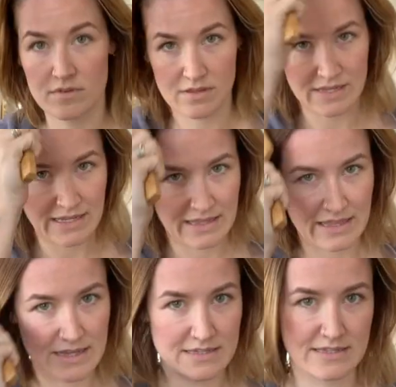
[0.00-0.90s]
like
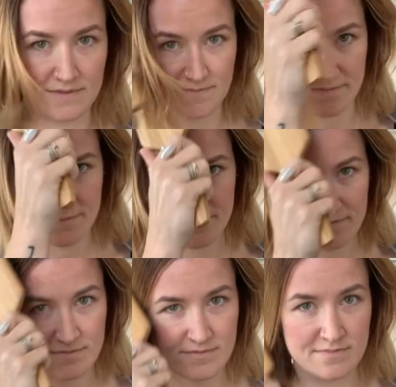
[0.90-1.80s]
this.
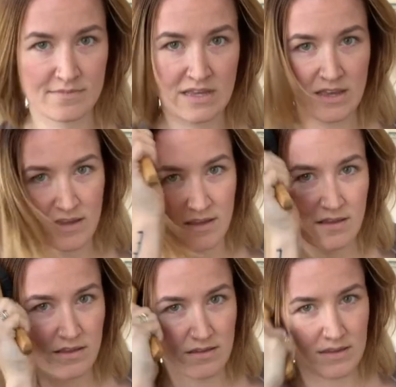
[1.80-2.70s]

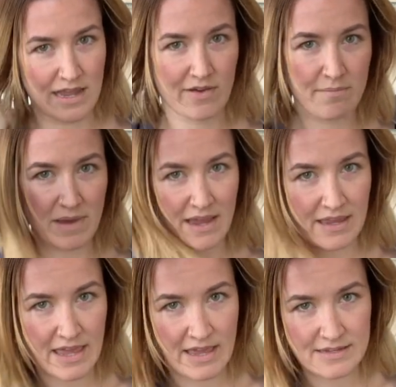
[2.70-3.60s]
Now in my
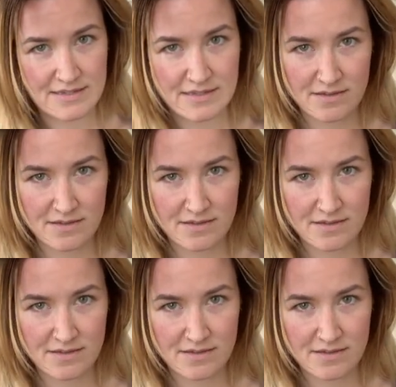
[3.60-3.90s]
case,